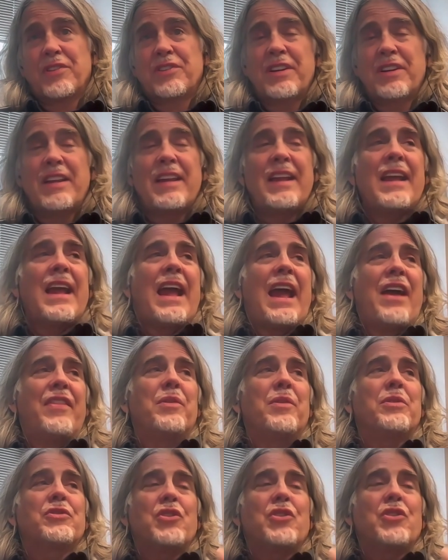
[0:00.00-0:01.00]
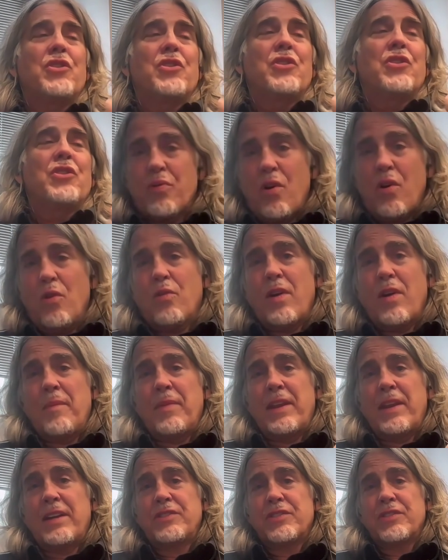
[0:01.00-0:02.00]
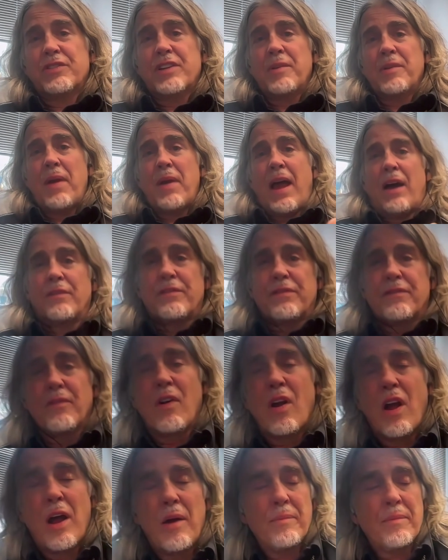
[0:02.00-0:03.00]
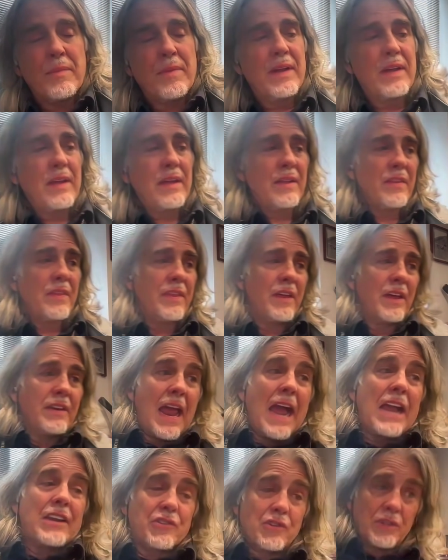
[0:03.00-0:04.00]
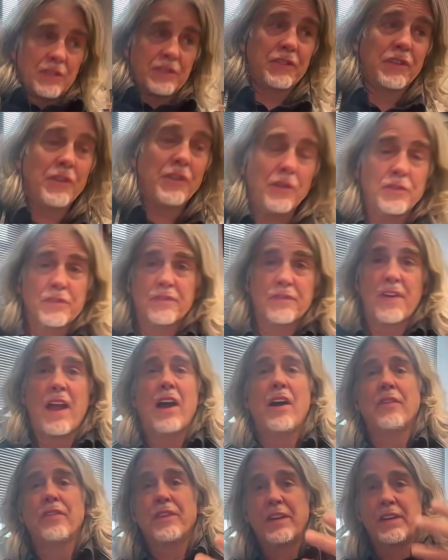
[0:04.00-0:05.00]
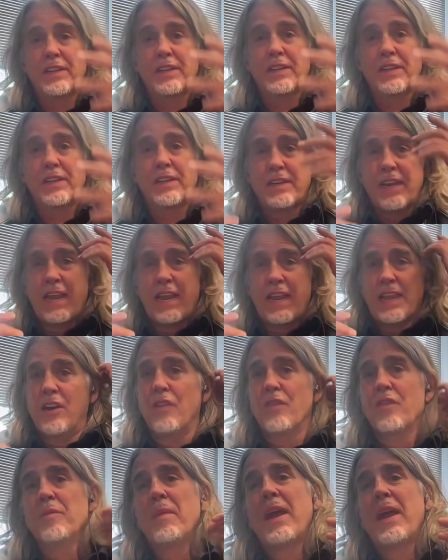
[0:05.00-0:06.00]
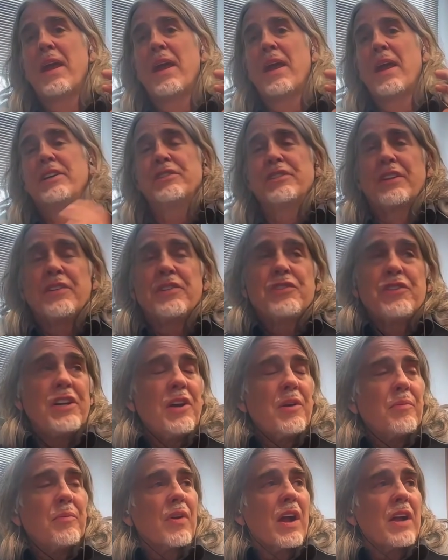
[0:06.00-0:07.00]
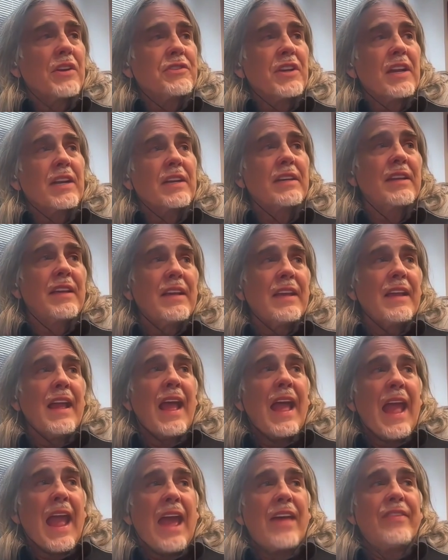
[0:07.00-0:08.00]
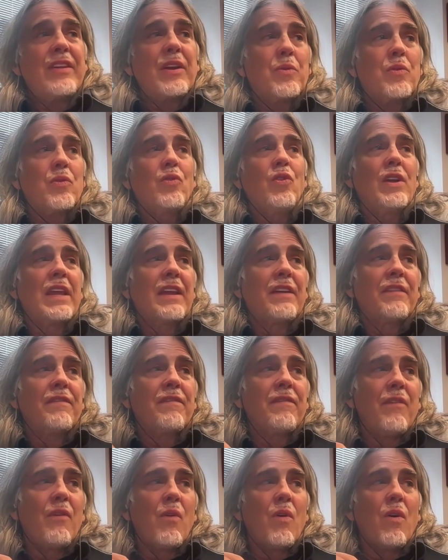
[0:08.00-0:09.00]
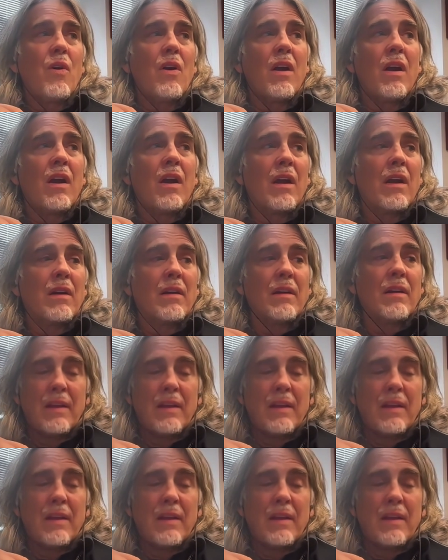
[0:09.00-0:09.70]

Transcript: And there was a new program that had just come out from the National Institutes of Health that had taken over managing the Genome Project. And they were looking for